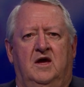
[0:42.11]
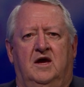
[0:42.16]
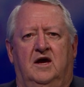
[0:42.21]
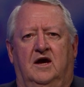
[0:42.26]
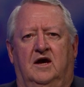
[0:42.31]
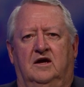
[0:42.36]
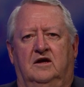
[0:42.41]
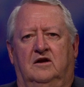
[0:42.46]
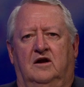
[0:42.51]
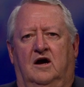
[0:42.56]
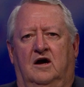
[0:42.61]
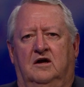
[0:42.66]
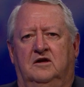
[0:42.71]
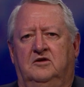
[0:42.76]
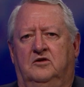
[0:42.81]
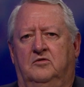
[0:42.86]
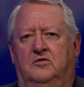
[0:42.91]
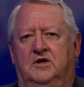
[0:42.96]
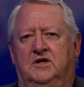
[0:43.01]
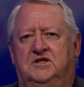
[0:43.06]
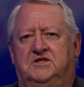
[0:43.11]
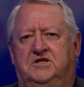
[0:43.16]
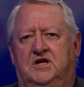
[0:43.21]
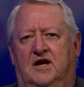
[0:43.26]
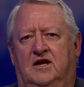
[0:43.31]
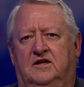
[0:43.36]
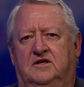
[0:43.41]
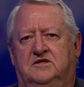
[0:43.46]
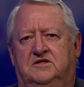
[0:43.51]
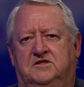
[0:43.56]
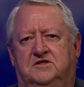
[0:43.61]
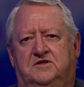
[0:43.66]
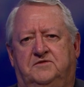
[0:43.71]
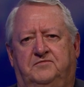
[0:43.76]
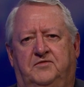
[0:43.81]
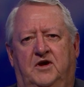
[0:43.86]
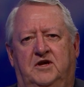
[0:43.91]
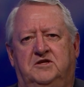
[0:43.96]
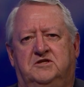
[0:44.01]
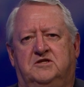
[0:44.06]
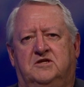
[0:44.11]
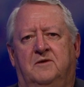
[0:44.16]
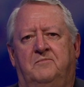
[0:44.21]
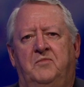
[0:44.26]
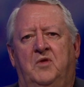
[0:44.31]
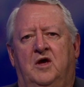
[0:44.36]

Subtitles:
and ongoing challenges faced